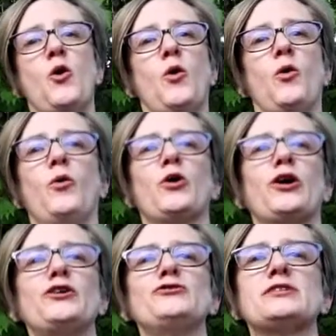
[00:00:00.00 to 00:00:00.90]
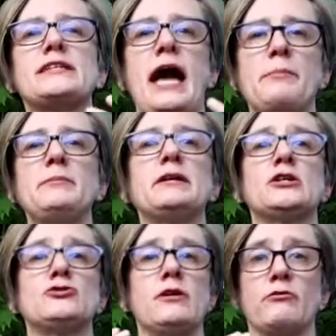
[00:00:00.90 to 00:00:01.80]
Or are you just happy
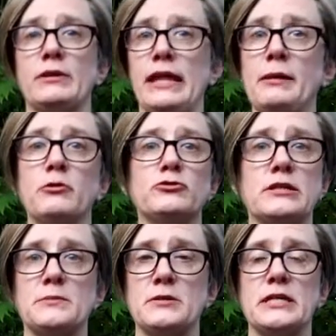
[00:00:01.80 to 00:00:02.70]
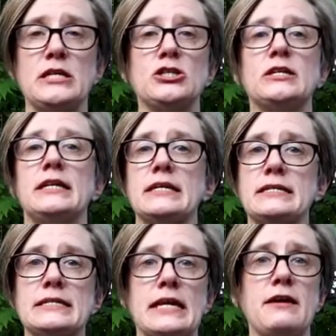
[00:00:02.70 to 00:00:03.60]
because you have reliable transportation and it's
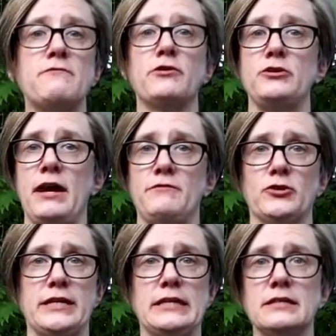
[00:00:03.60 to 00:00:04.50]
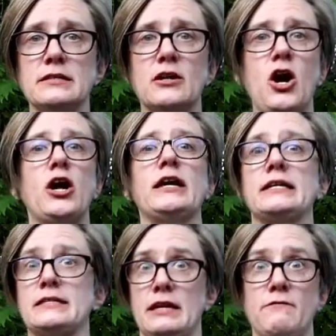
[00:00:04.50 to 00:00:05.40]
safe for you to have your kids in the car and
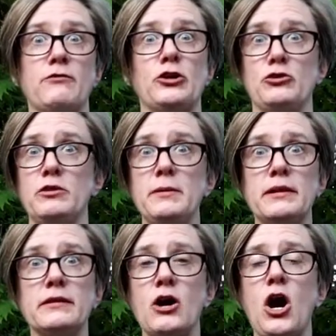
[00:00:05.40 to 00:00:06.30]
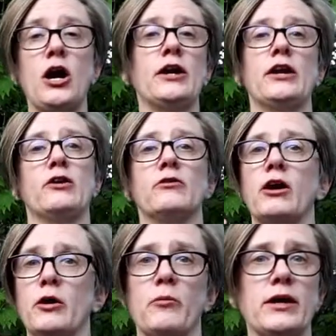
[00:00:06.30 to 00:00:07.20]
it's safe for you to be in the car and it no
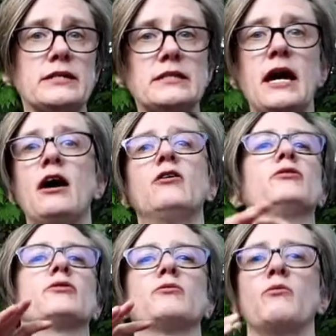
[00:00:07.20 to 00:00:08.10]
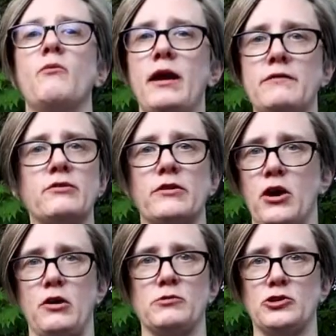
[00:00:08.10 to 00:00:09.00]
longer breaks down or whatever the
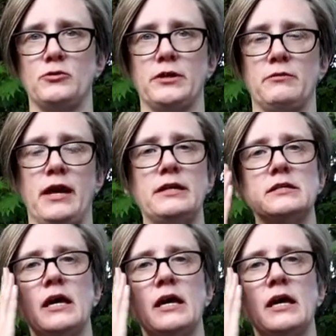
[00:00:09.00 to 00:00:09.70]
car was doing, right?